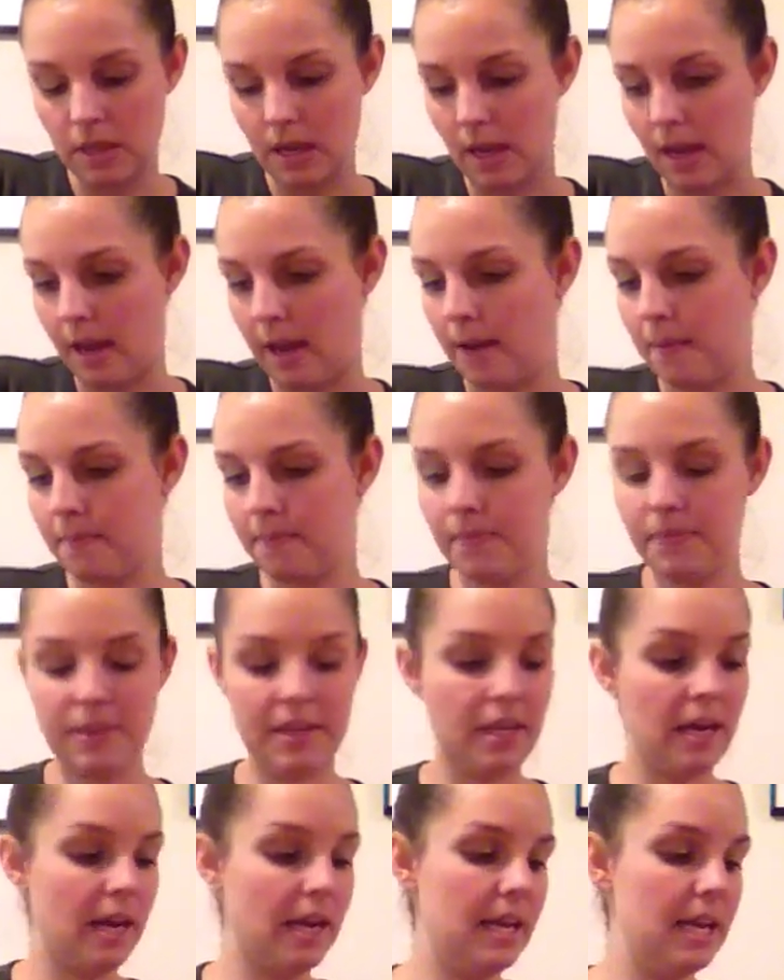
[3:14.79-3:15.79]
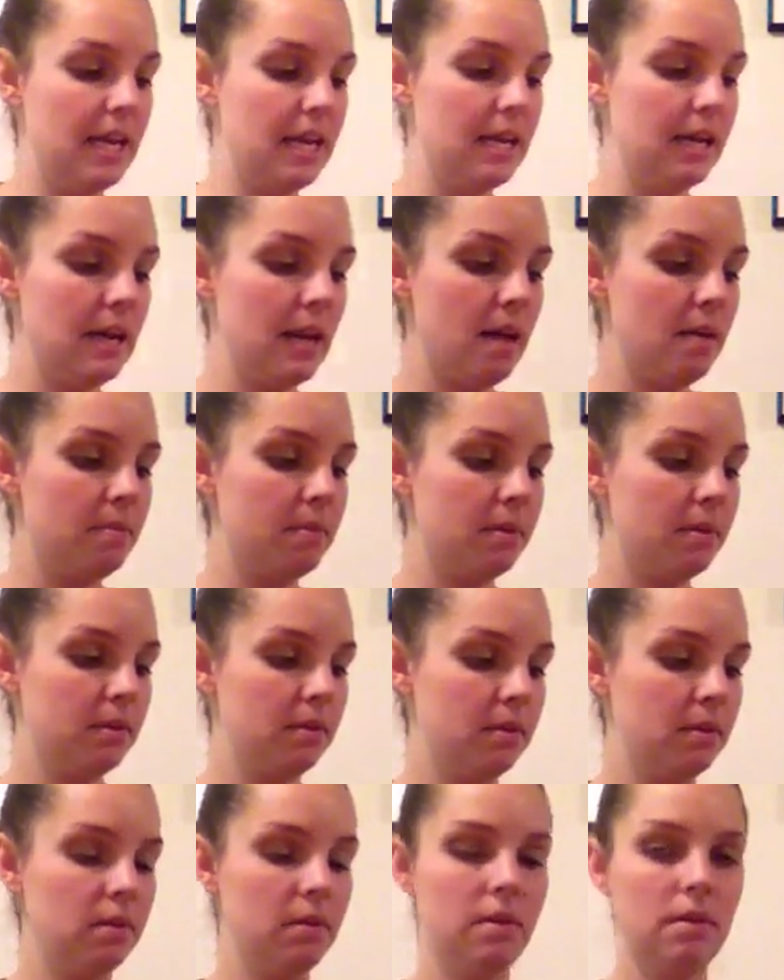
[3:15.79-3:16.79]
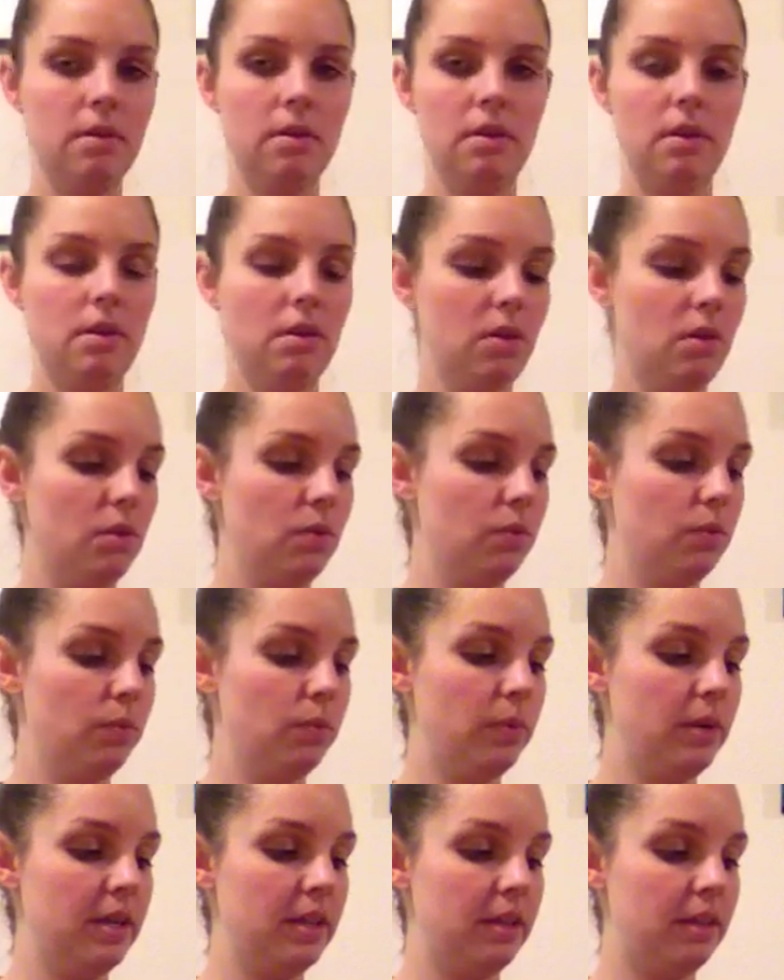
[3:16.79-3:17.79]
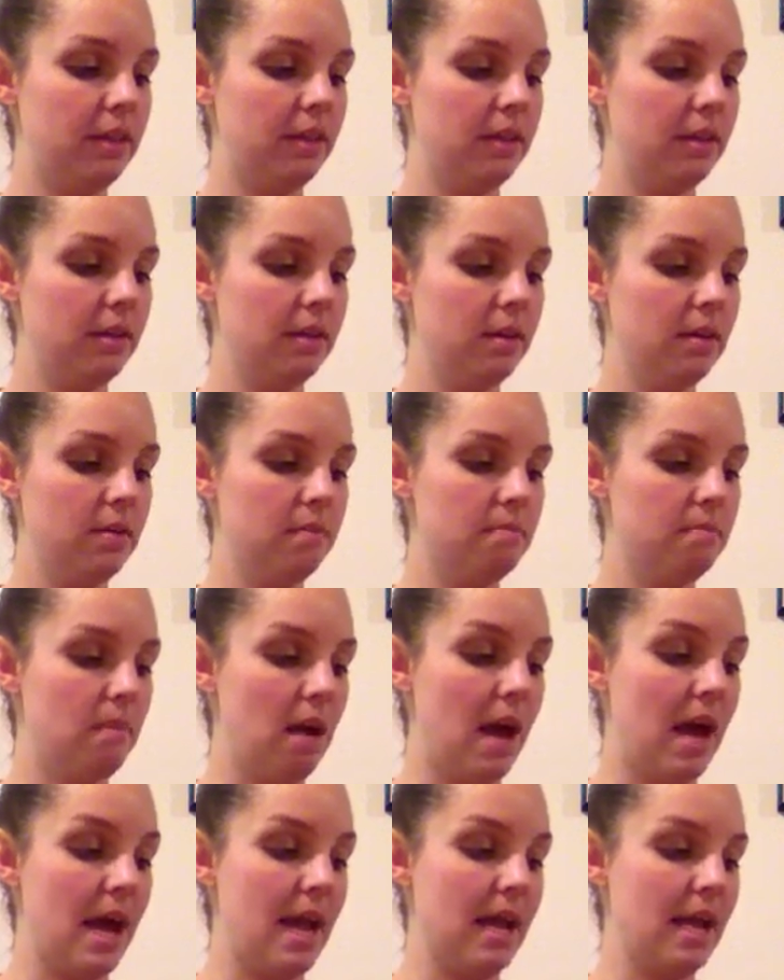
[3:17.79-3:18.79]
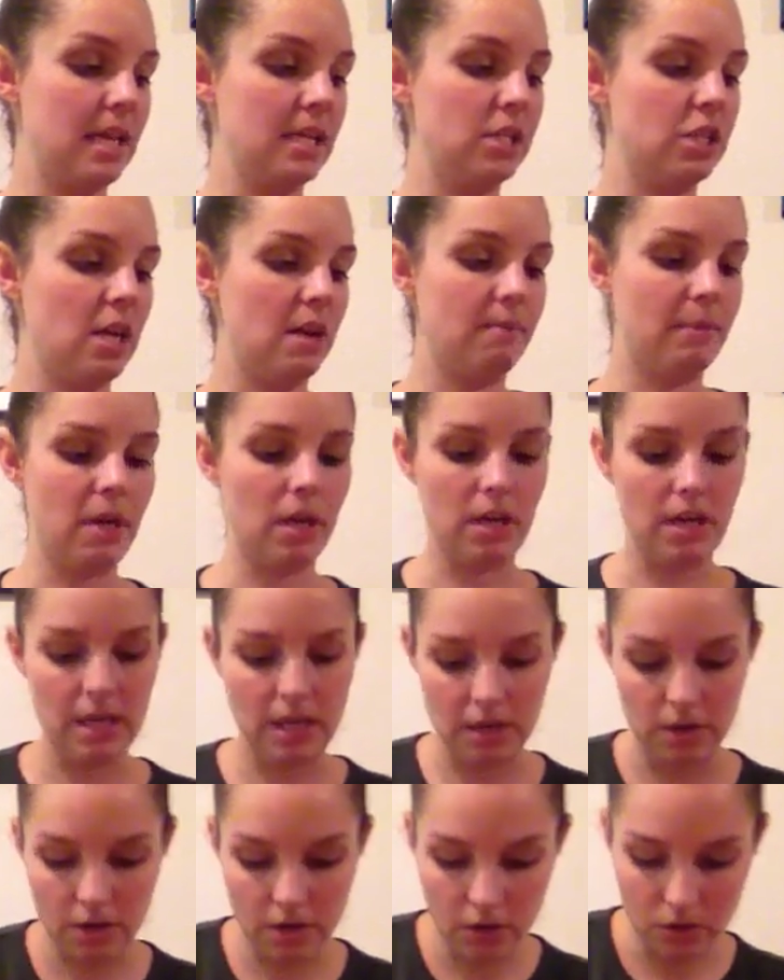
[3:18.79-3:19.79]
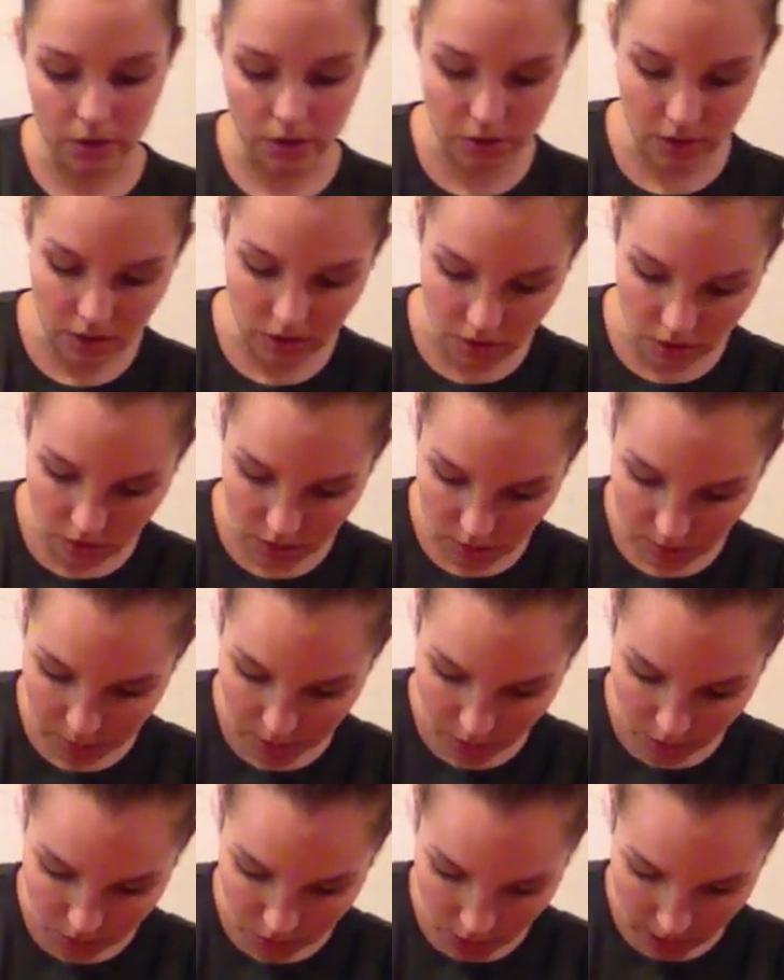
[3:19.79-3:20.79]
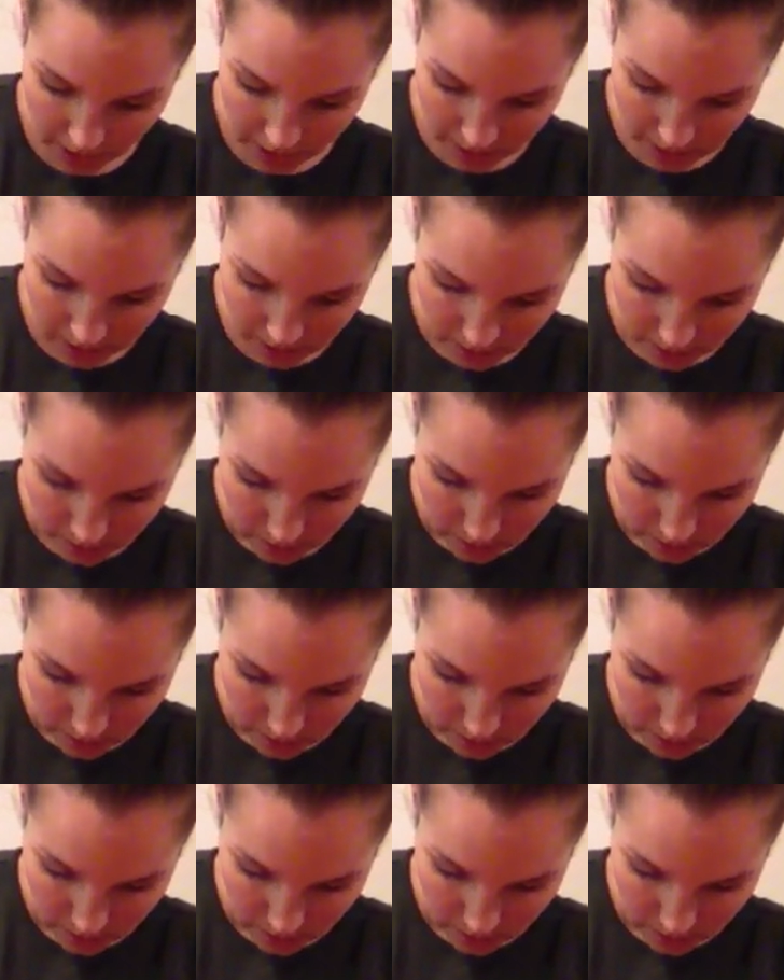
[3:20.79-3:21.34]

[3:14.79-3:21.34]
Okay, then I heat it up with my Jamberry heater, or you can use the blow dryer.